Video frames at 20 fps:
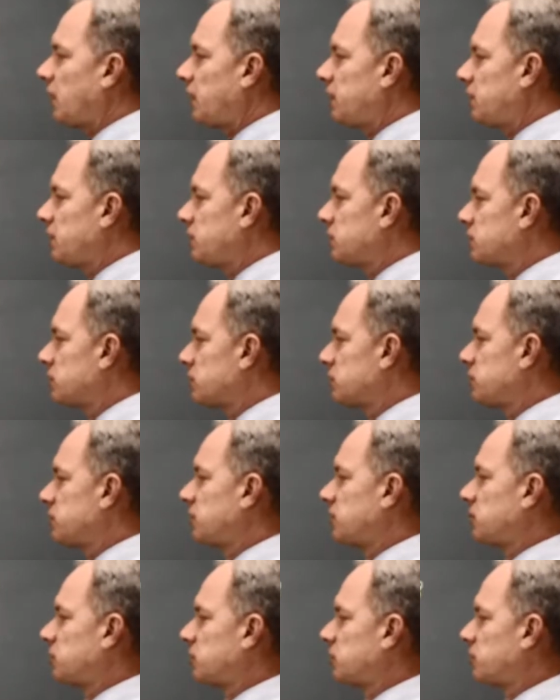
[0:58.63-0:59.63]
And these are
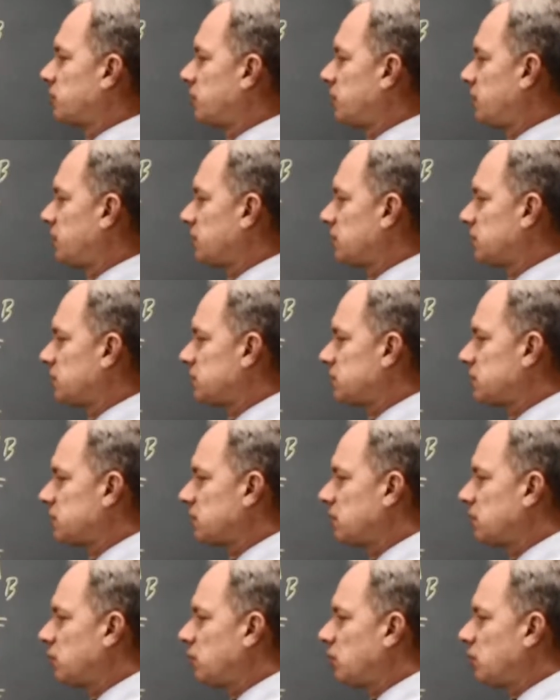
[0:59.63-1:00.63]
similar
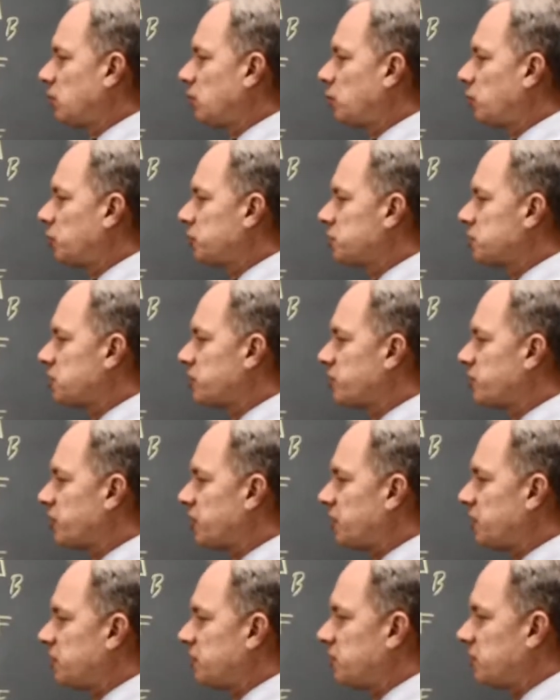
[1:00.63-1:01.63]
triangles. What is the
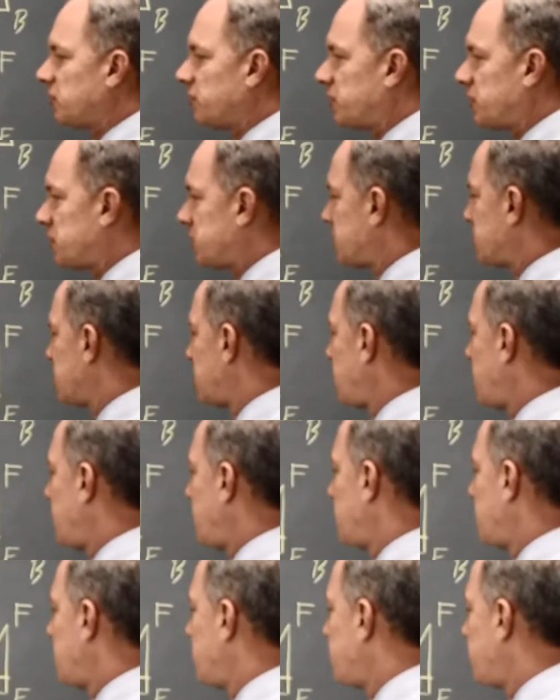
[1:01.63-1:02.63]
value of the
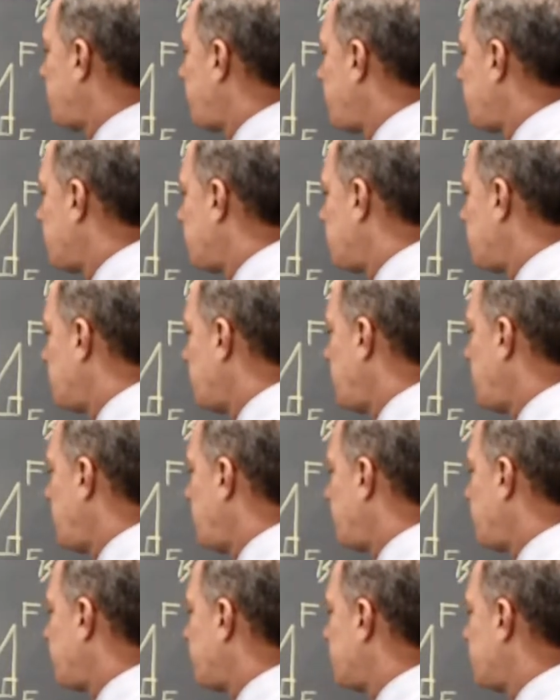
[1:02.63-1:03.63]
sine of angle
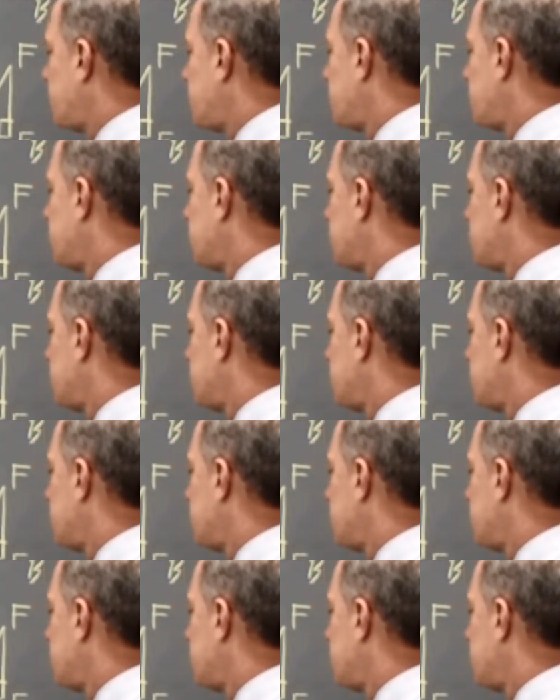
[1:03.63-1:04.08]
F?